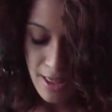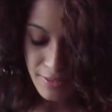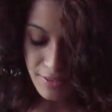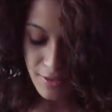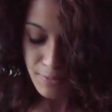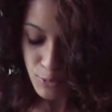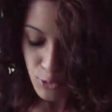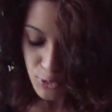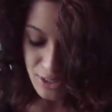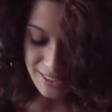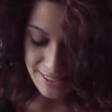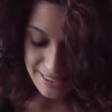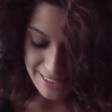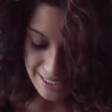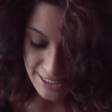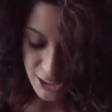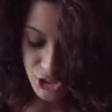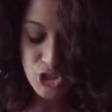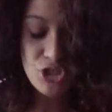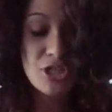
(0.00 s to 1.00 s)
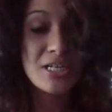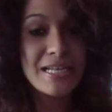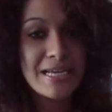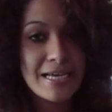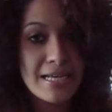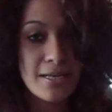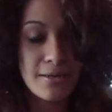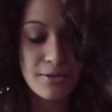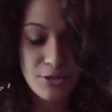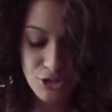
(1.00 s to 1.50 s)
The mood and setting
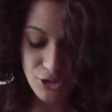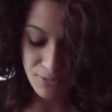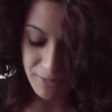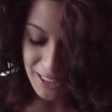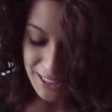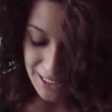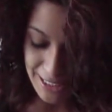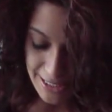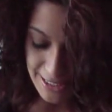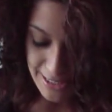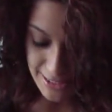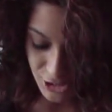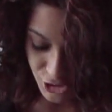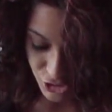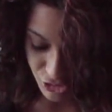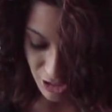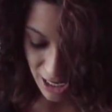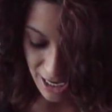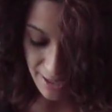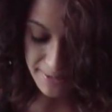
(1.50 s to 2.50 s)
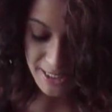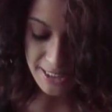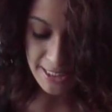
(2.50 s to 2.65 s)
should be clearly described,